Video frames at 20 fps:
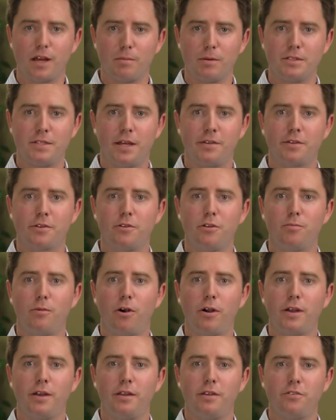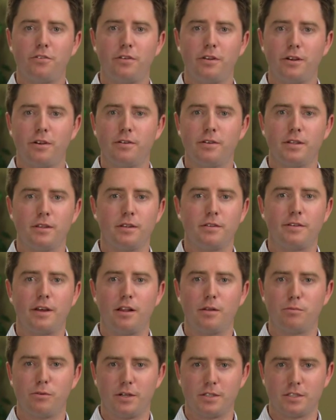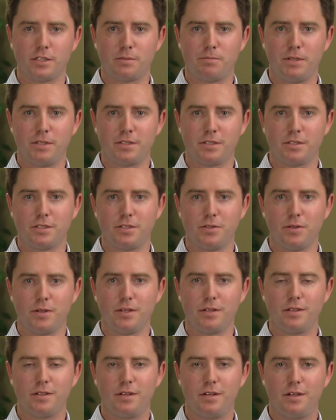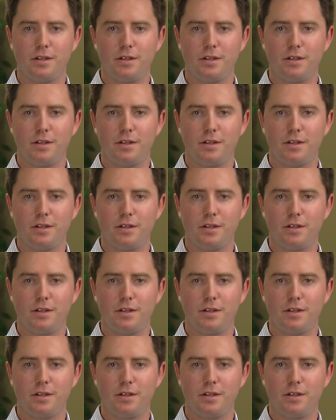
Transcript: I'm a technical marketing engineer in the Telepresence Business Unit.